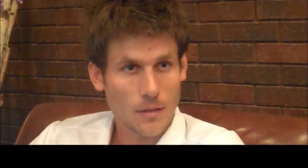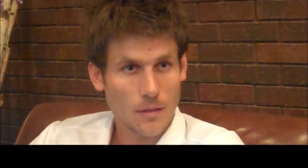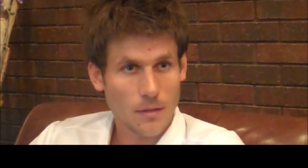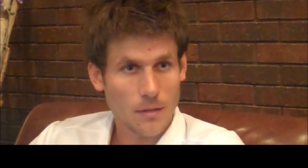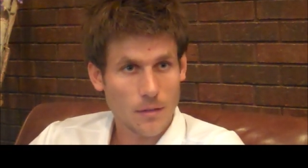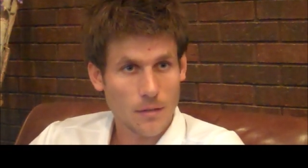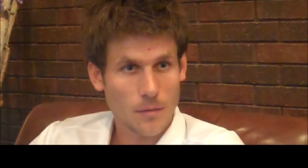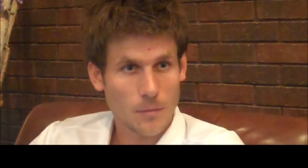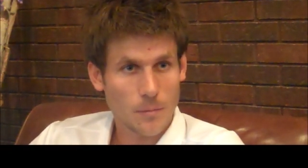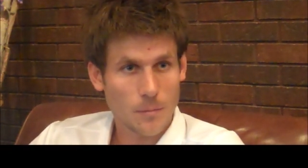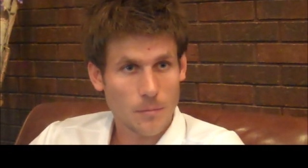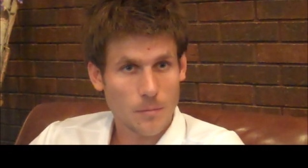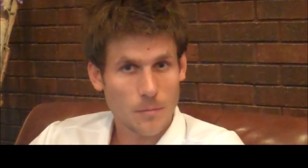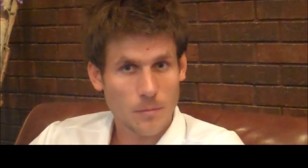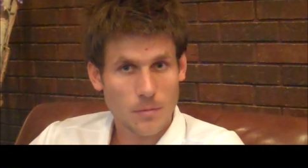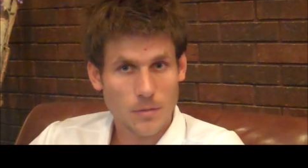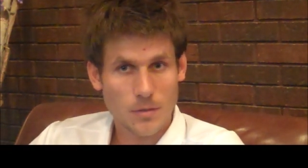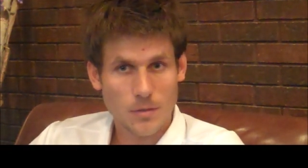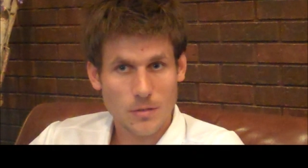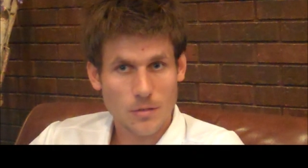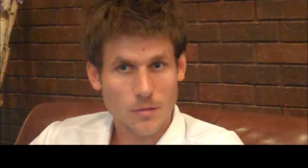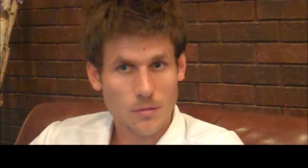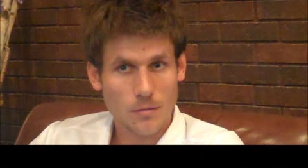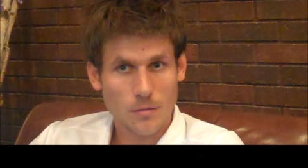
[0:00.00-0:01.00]
Um,
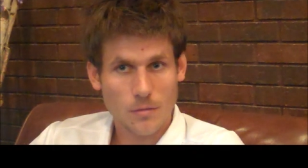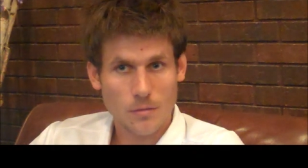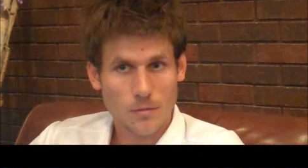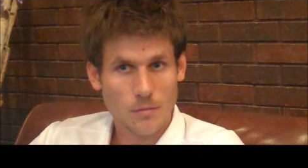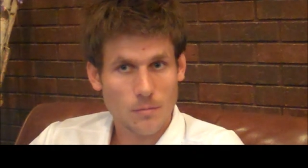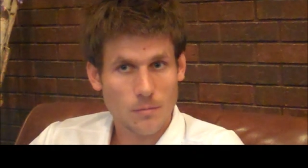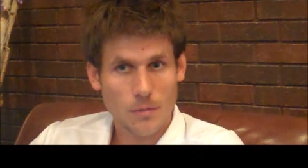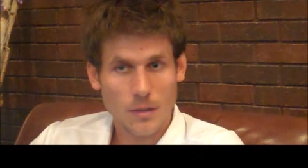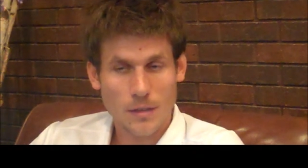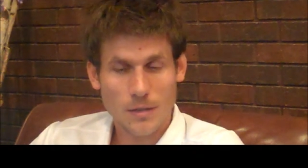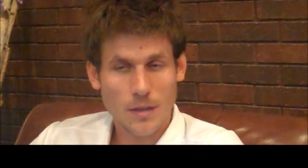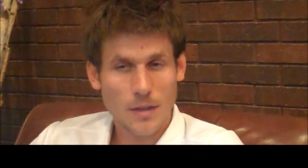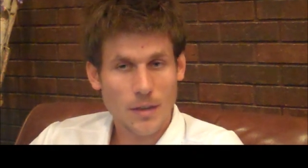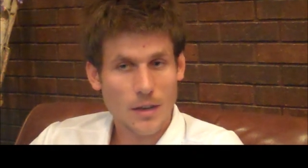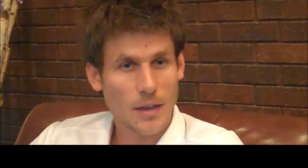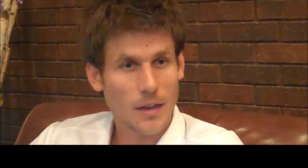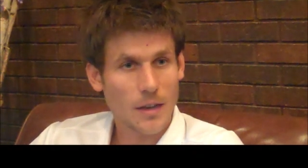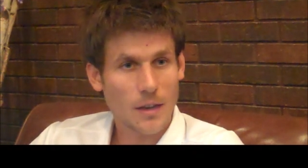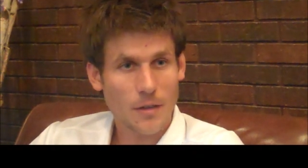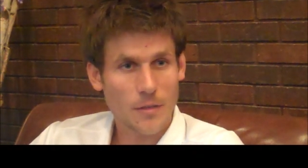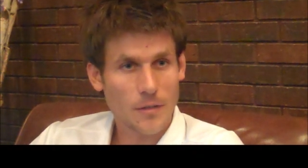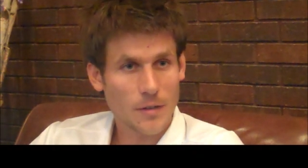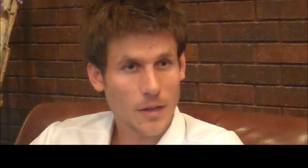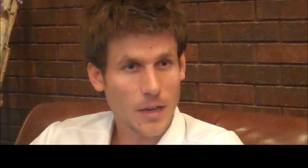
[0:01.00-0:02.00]
so it's like
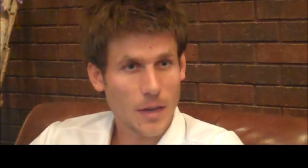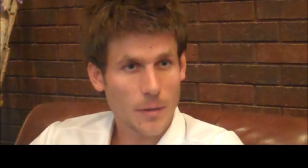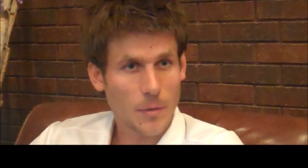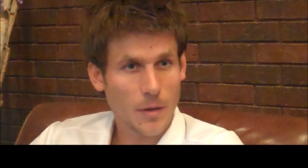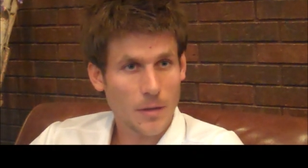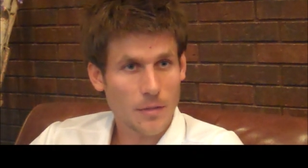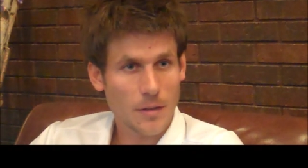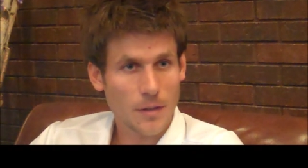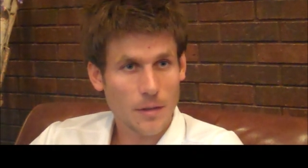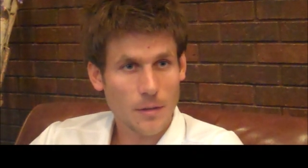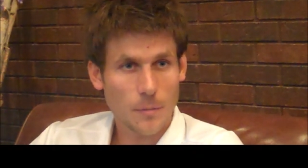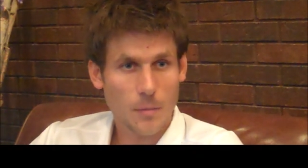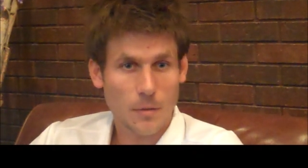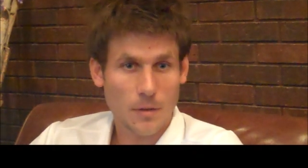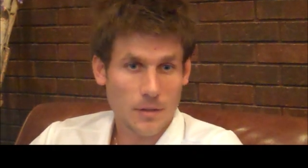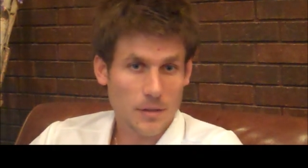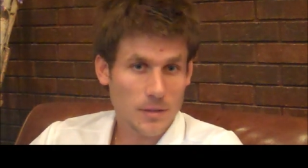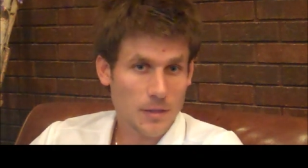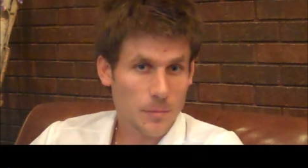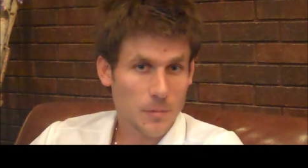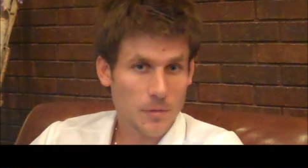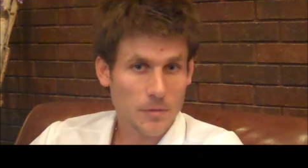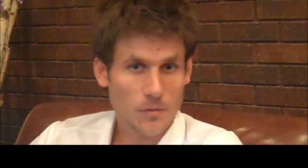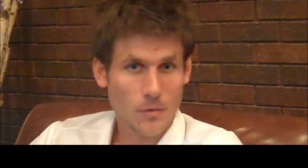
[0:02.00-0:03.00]
any other game, I think. But
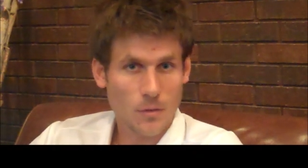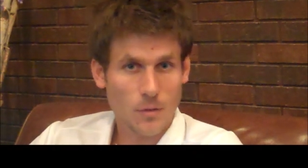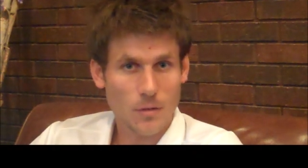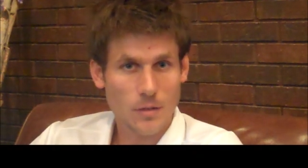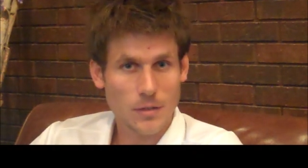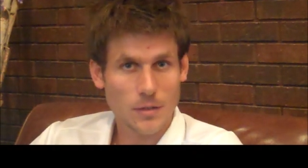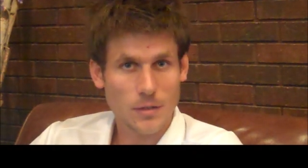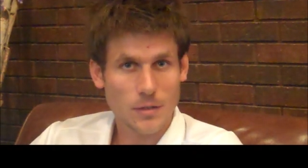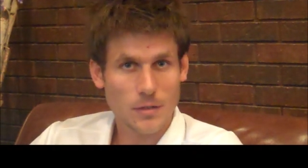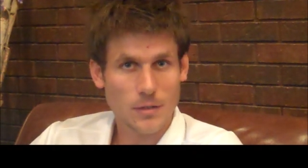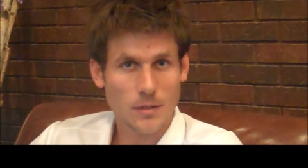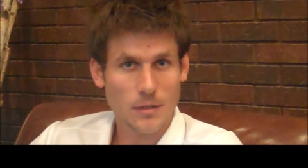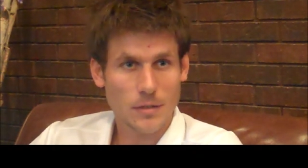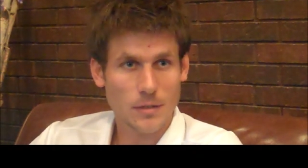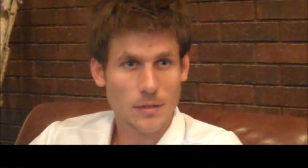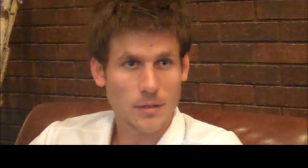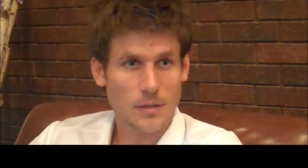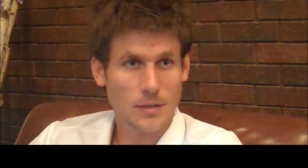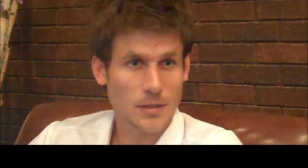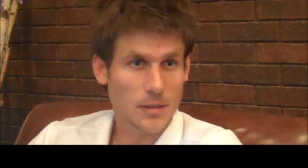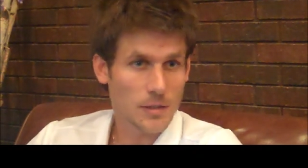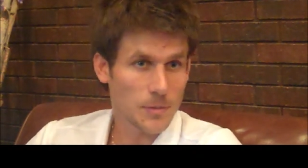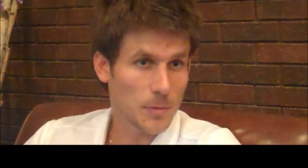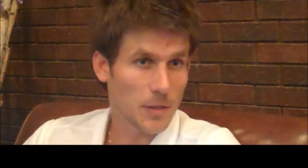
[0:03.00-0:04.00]
except, of course, it's,
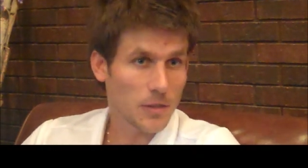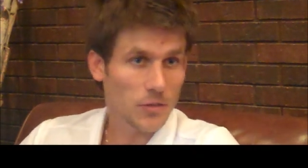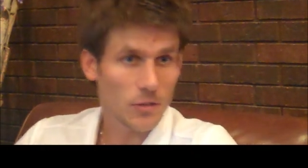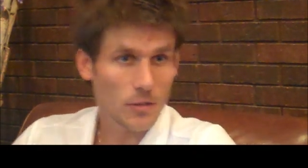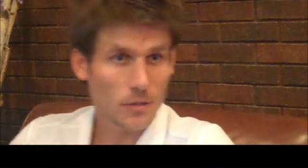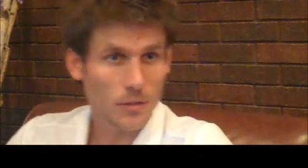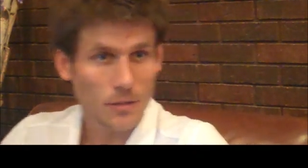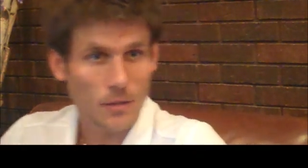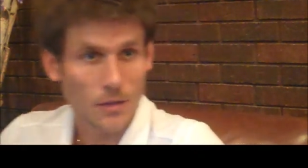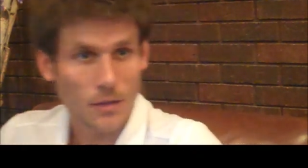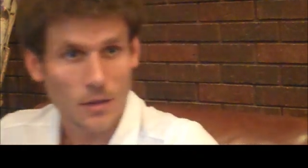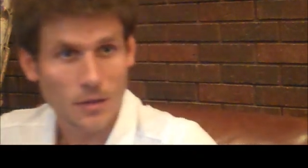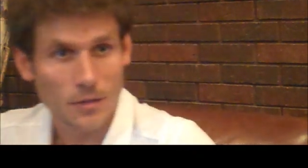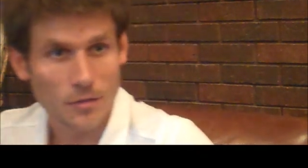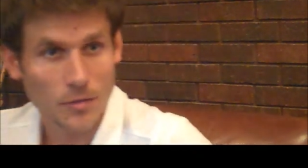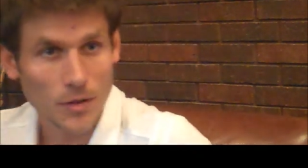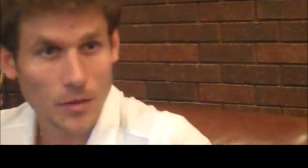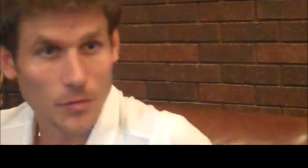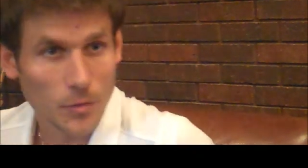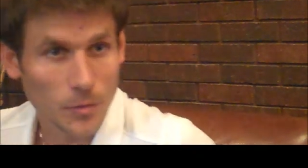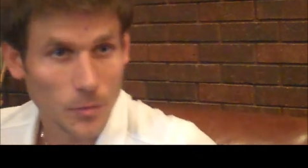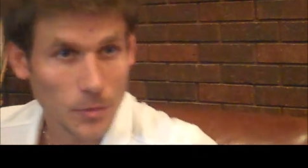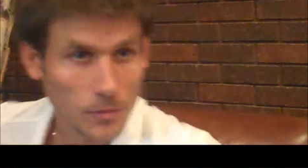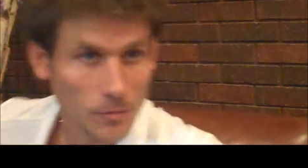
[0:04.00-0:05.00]
uh, it's special for
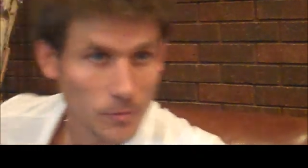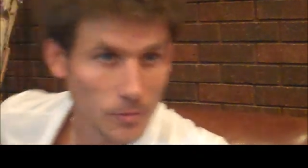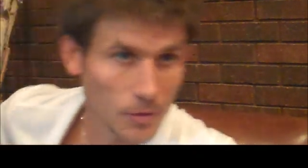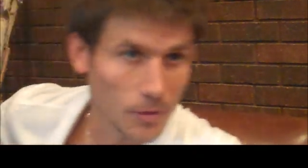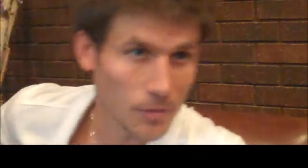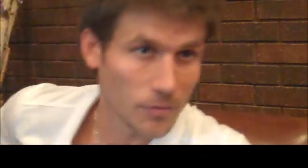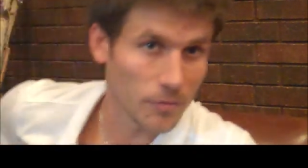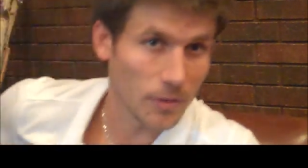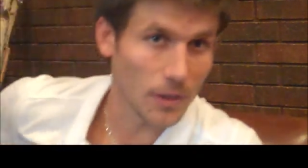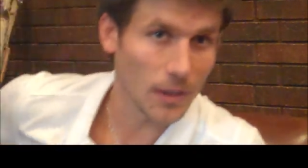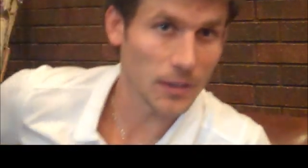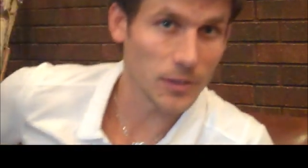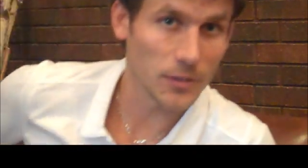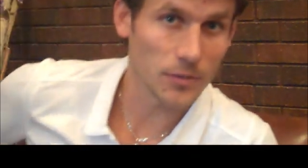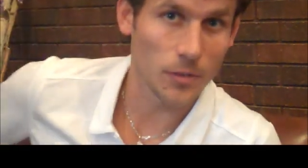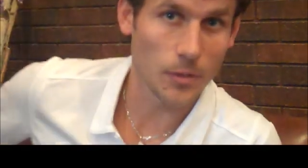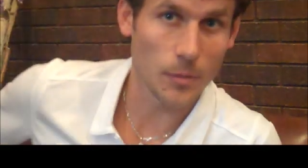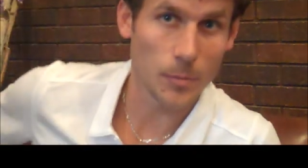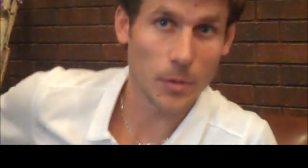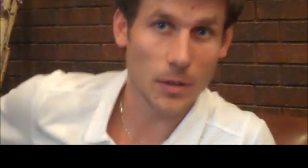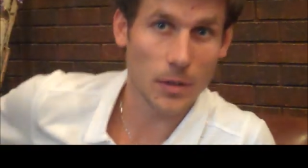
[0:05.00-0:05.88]
everyone, for the fans, for the